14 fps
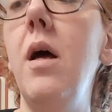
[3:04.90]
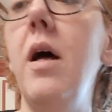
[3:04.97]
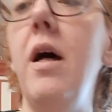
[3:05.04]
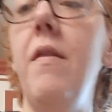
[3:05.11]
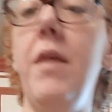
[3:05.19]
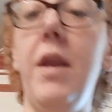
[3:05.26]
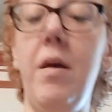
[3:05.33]

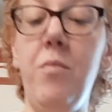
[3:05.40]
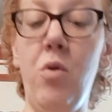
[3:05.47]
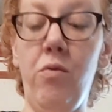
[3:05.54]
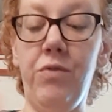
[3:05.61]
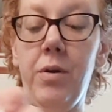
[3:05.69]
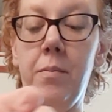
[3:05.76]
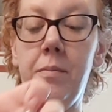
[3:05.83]
And then I
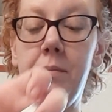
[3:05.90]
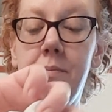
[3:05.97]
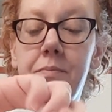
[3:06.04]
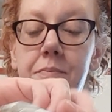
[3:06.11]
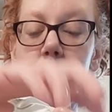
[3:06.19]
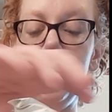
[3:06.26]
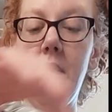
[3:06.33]
moved them.
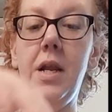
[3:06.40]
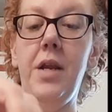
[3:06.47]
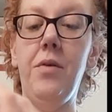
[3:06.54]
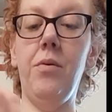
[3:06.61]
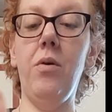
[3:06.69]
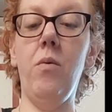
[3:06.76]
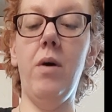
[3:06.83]
And I
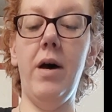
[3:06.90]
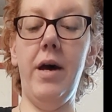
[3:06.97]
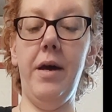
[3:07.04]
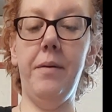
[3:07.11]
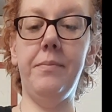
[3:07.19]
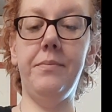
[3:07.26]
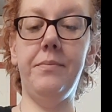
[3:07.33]
don't know why.